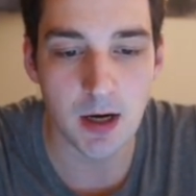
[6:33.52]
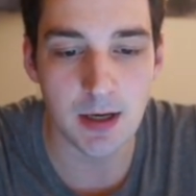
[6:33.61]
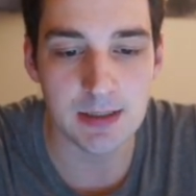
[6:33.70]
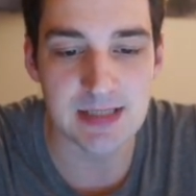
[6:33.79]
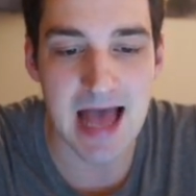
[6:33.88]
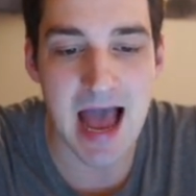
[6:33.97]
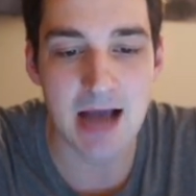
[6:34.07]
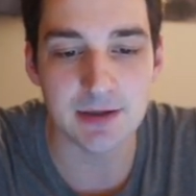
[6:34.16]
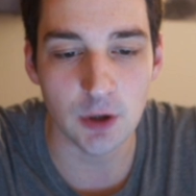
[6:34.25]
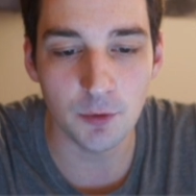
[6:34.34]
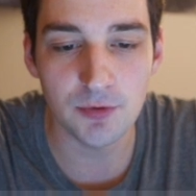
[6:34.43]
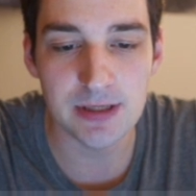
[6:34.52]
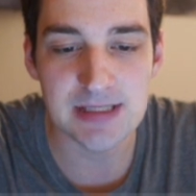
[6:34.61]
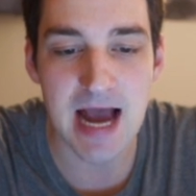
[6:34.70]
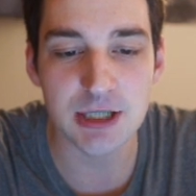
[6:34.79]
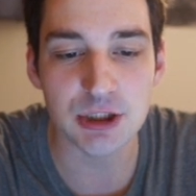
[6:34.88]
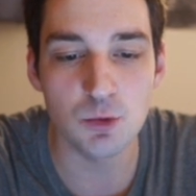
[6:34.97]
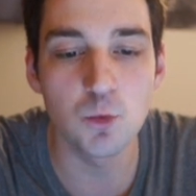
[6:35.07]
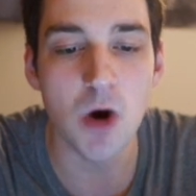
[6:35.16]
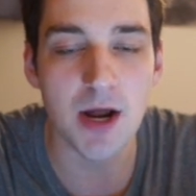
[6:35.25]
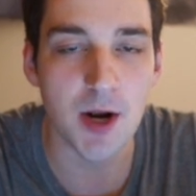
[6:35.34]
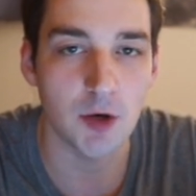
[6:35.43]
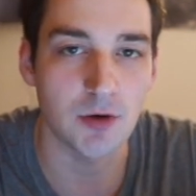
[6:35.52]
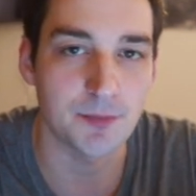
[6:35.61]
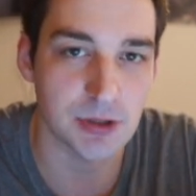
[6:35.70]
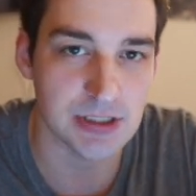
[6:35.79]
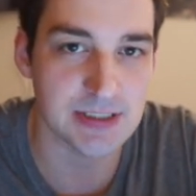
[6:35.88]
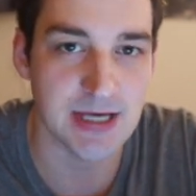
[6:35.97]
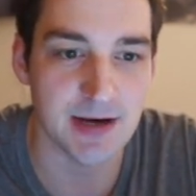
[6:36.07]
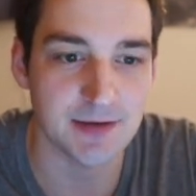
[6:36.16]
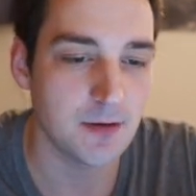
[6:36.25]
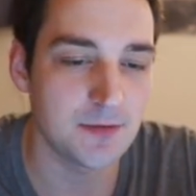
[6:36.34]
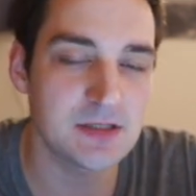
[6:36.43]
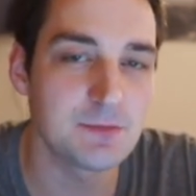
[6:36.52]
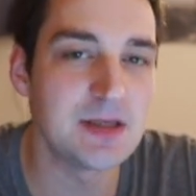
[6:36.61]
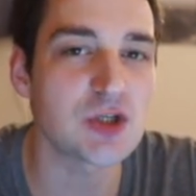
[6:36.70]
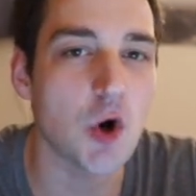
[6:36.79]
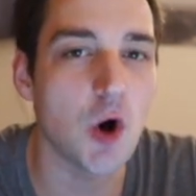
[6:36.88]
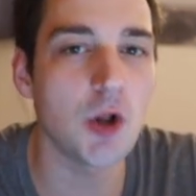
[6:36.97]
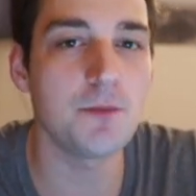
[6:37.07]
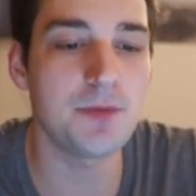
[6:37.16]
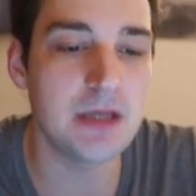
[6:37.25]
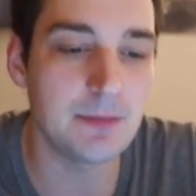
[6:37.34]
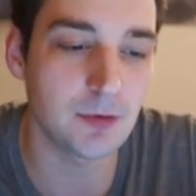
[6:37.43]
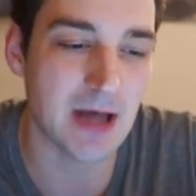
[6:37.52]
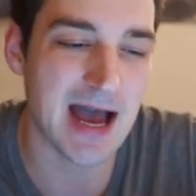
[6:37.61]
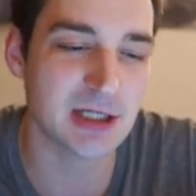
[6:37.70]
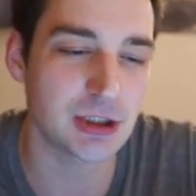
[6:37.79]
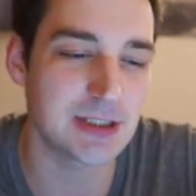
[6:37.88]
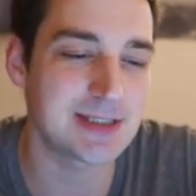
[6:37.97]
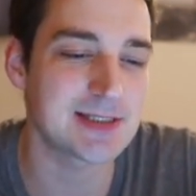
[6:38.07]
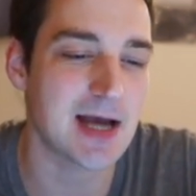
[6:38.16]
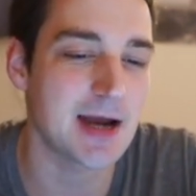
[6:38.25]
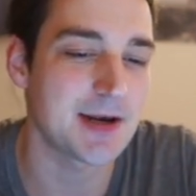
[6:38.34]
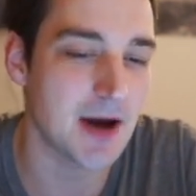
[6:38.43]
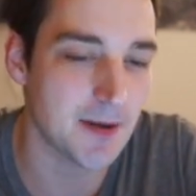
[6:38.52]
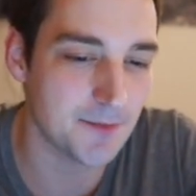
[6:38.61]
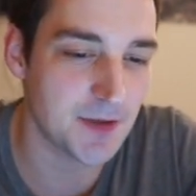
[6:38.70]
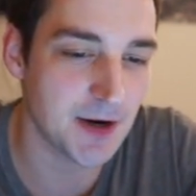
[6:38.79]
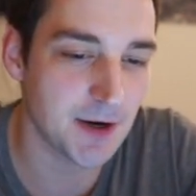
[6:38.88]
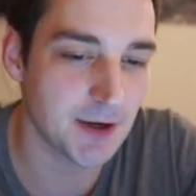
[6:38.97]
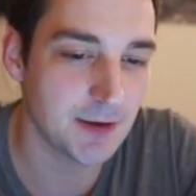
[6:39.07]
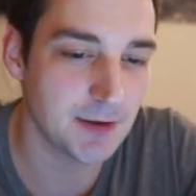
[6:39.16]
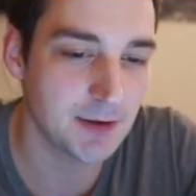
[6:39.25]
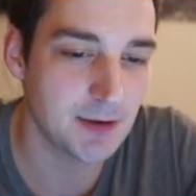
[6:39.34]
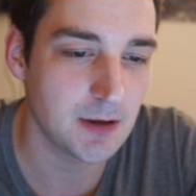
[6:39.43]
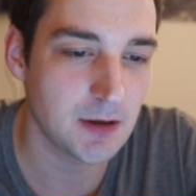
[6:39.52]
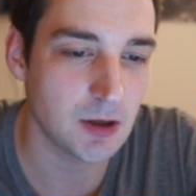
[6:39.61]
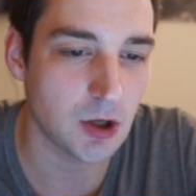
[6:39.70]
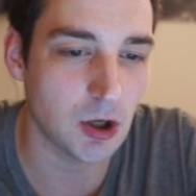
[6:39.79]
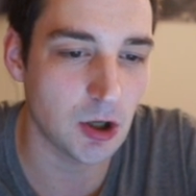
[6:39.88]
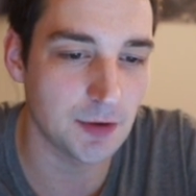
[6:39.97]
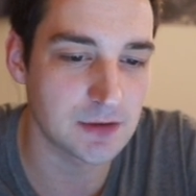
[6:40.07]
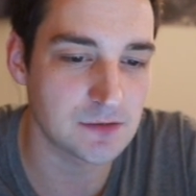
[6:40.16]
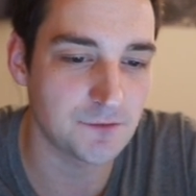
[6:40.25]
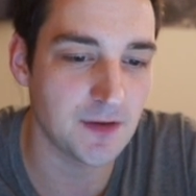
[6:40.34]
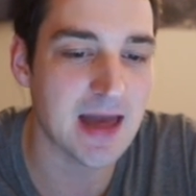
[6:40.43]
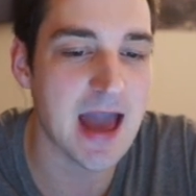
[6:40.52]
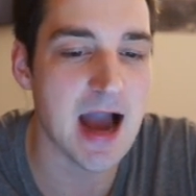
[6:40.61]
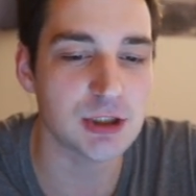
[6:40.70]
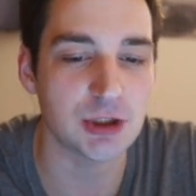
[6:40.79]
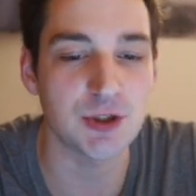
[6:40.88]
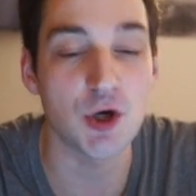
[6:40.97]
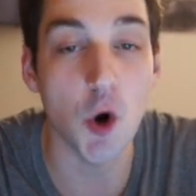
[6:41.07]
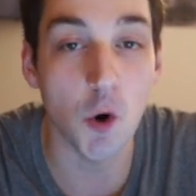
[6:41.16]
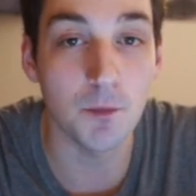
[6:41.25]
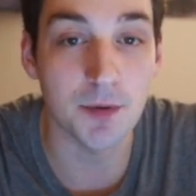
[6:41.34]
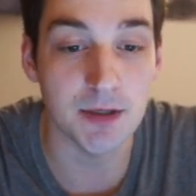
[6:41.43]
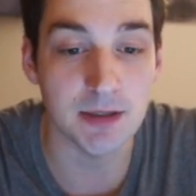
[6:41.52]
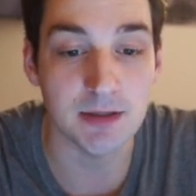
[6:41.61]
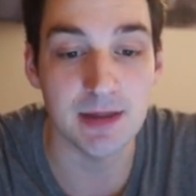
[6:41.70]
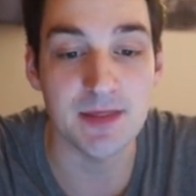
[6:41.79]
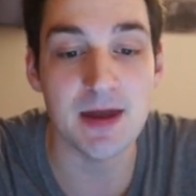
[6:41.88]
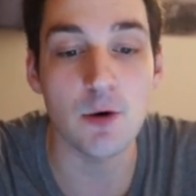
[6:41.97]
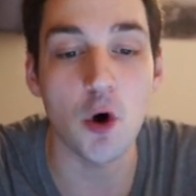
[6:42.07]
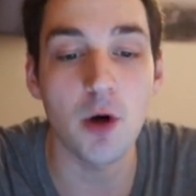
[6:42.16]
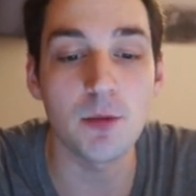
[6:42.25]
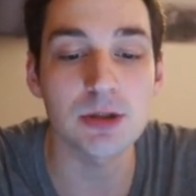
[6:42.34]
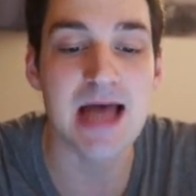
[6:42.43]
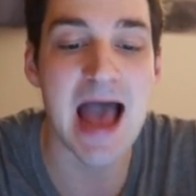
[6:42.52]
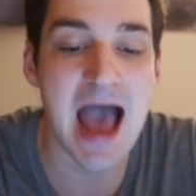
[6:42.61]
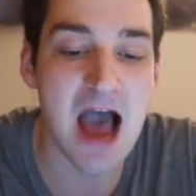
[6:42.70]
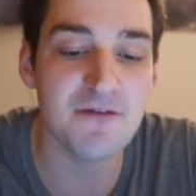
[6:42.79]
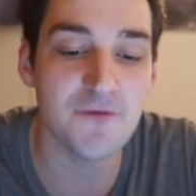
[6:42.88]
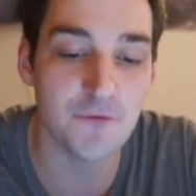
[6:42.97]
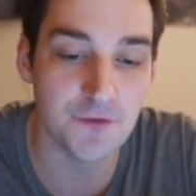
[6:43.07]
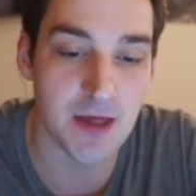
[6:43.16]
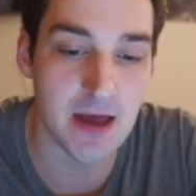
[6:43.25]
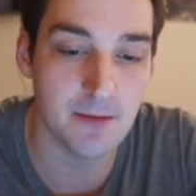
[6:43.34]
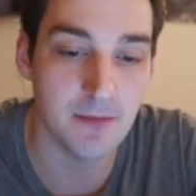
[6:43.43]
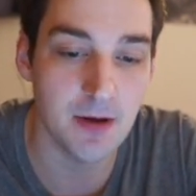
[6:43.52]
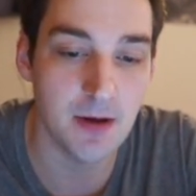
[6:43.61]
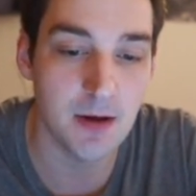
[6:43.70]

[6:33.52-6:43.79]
is the open rate is actually 100%. This means all the people who actually signed up there on this thing actually open it, and then almost half of them